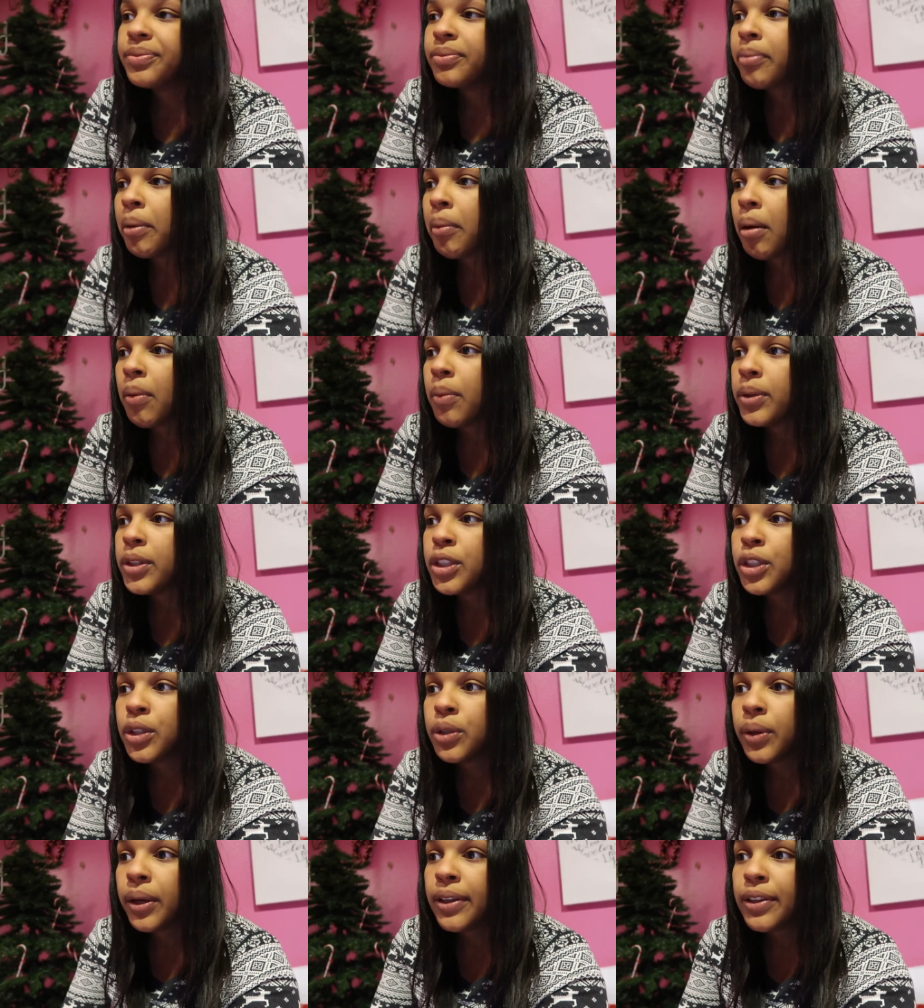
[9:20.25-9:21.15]
My mom wanted
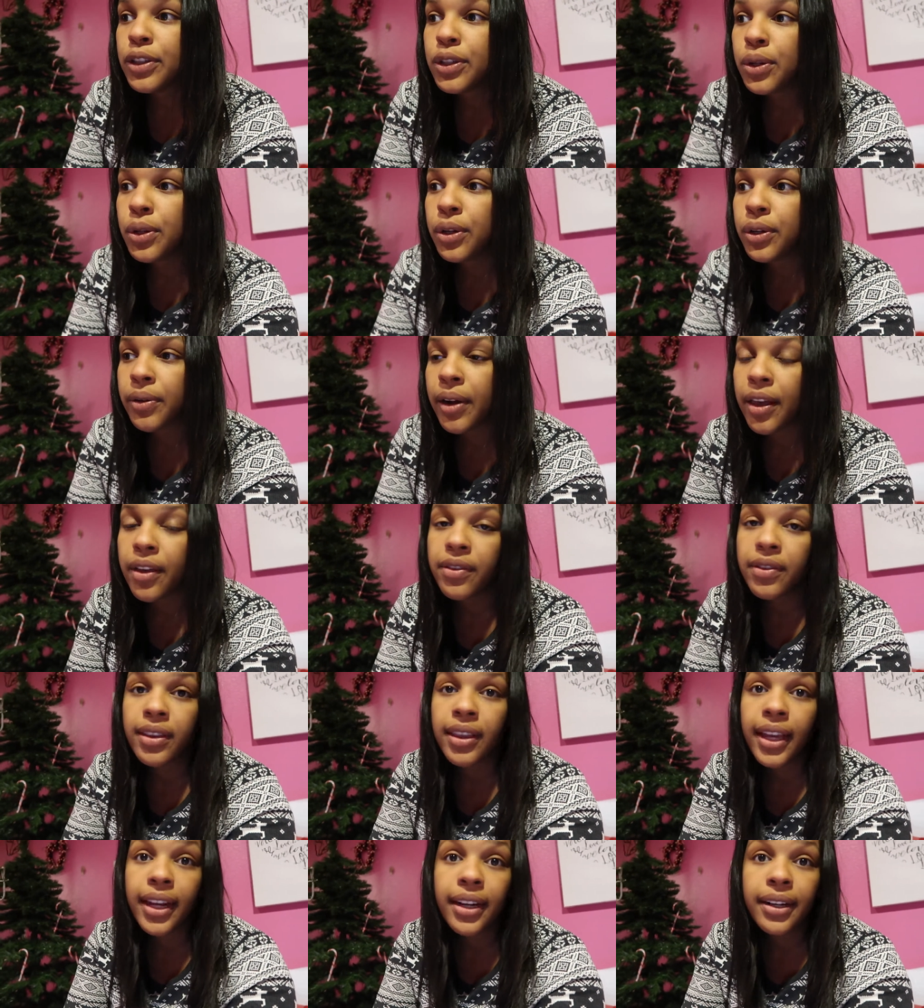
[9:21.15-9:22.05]
to do it sooner rather
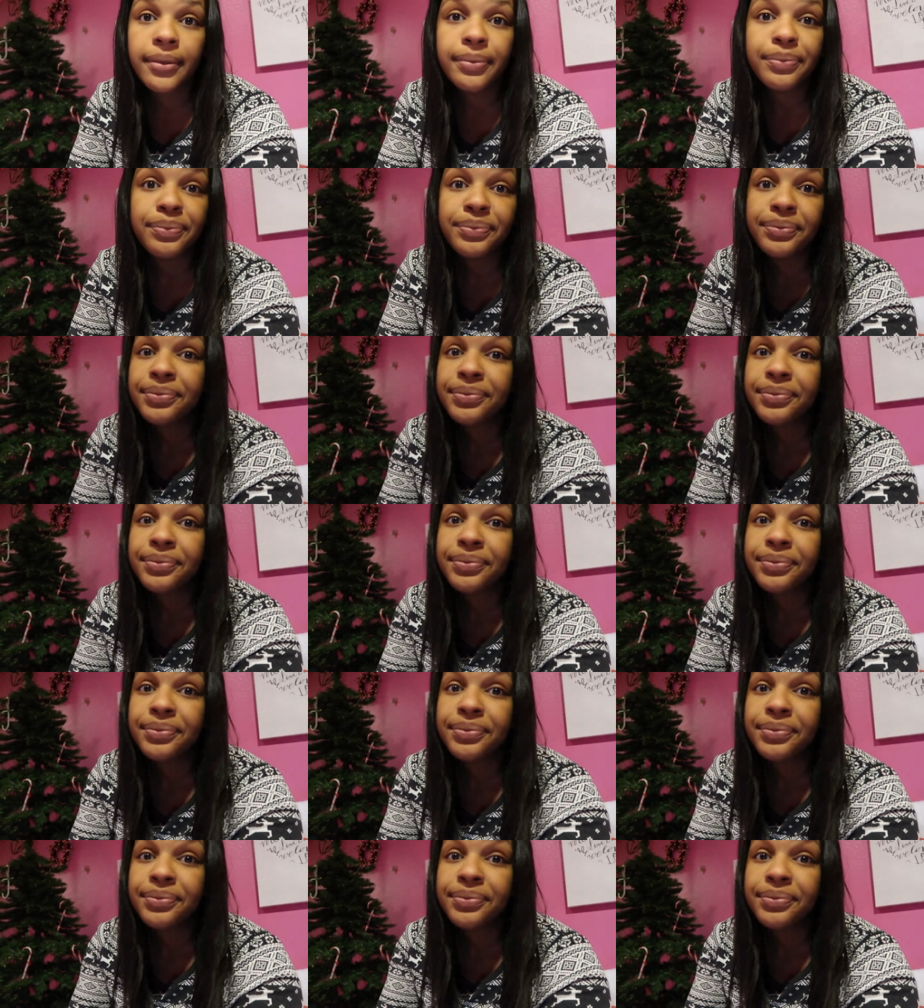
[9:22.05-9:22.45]
than later.